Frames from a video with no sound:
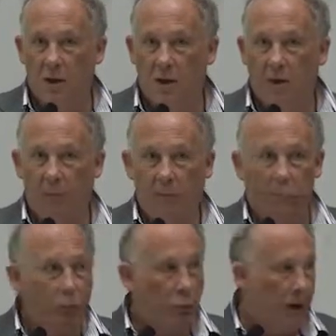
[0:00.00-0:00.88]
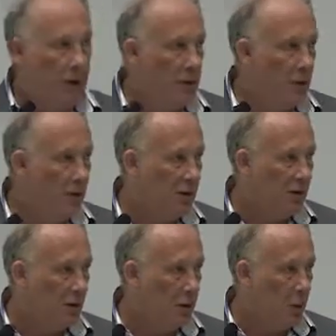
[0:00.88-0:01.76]
And if we break
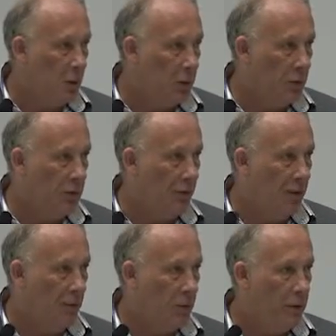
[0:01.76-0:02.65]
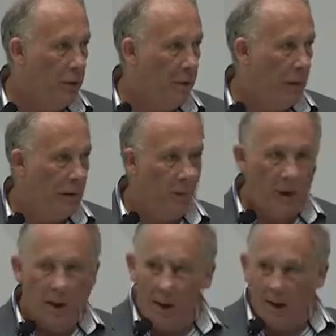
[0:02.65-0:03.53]
those doors open, if we
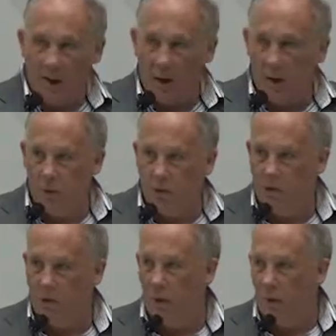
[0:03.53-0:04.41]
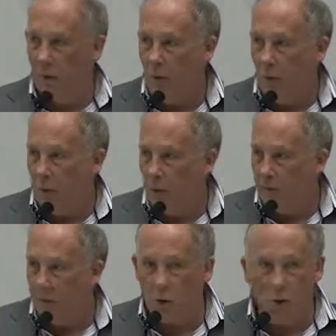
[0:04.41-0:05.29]
let loose all
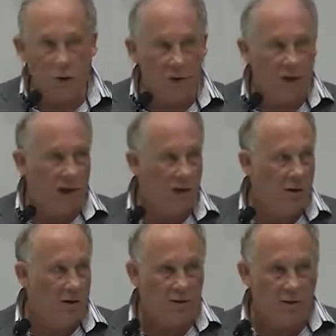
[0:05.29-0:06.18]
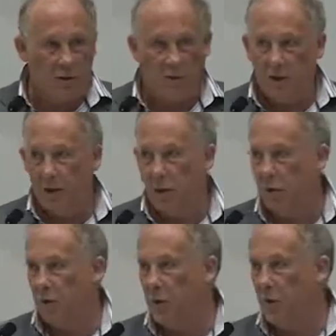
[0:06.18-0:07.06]
of the content, scholarly
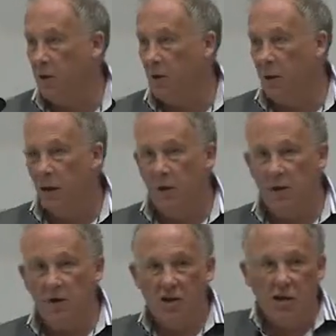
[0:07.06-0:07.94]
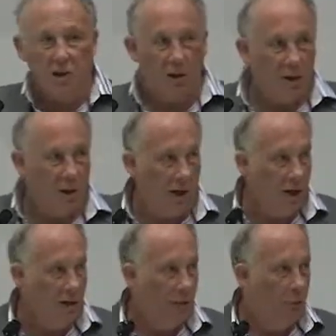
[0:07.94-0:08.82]
content, that suddenly
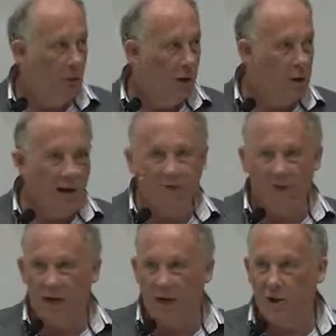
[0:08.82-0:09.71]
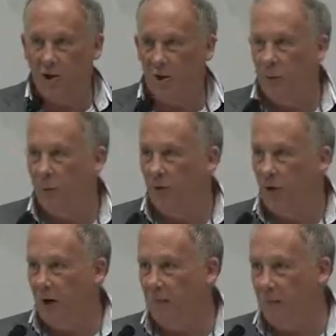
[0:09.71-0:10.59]
we're going to have an economic
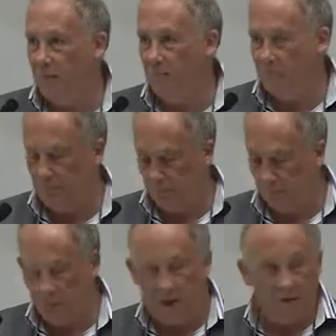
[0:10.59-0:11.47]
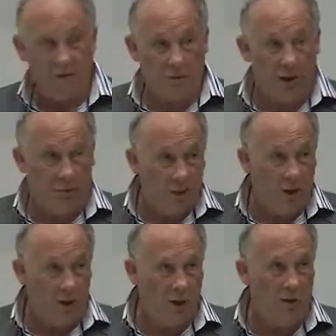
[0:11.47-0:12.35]
revival. That
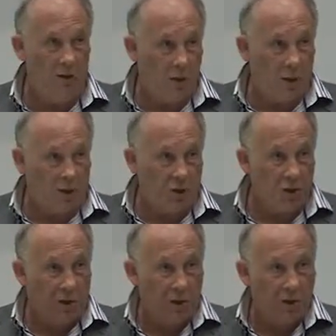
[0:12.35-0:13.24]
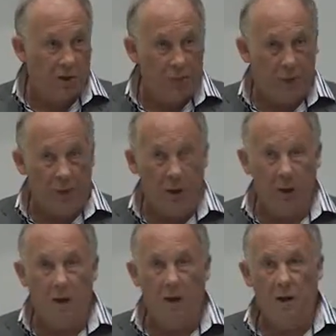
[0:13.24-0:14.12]
really is the logic underpinning
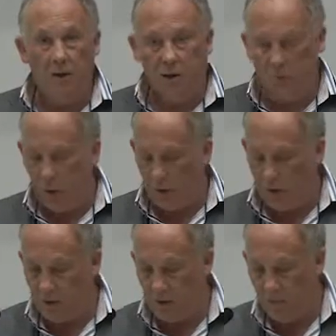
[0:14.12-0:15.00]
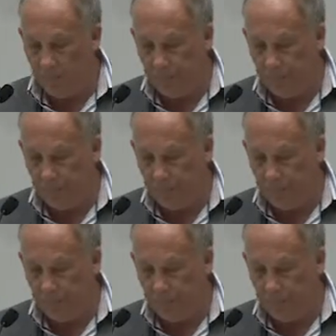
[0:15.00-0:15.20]
this policy.